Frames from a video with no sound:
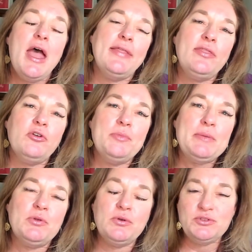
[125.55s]
And then there are
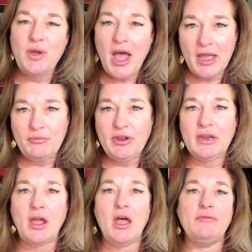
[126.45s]
people who do a
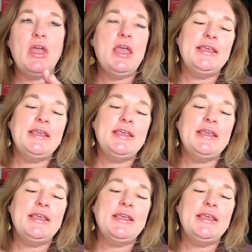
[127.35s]
hybrid of,